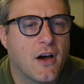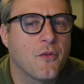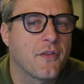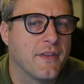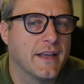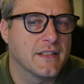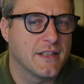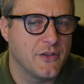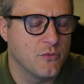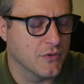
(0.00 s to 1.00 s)
things that
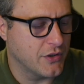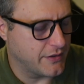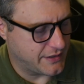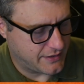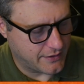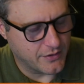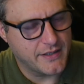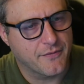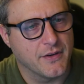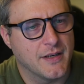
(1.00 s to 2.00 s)
you will notice that are
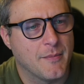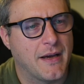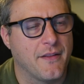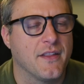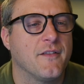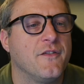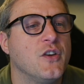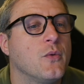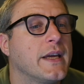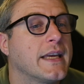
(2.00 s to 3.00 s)
different about the
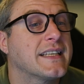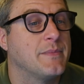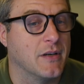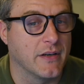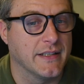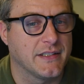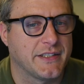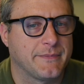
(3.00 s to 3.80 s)
viewing experience.